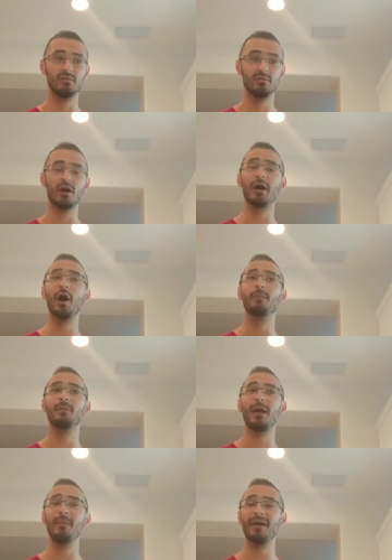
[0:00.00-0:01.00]
not helped,
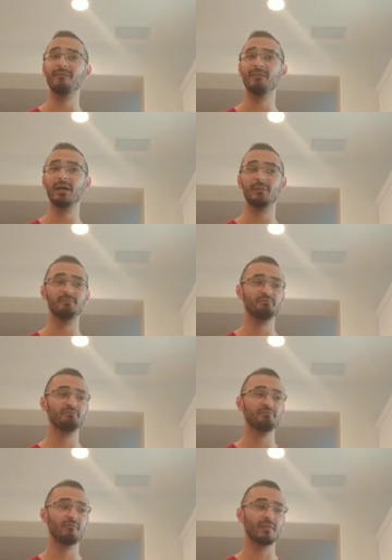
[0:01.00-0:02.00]
that might have,
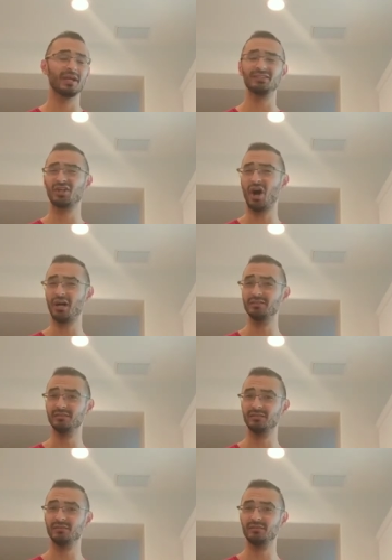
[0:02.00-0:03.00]
caused